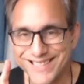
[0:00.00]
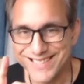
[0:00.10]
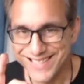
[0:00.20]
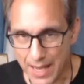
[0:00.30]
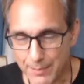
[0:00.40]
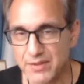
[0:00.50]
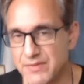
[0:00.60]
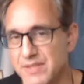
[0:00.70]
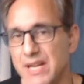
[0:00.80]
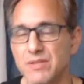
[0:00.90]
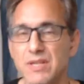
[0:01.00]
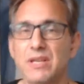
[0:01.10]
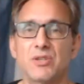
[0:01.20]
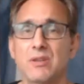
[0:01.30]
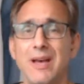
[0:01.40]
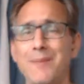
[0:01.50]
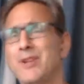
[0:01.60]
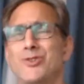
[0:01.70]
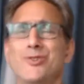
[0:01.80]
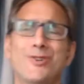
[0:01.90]
Depth of soundstage. I
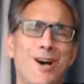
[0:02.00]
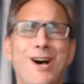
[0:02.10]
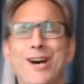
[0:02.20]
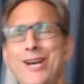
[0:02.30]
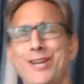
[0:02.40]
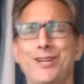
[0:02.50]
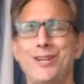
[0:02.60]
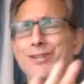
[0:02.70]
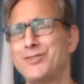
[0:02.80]
mentioned height and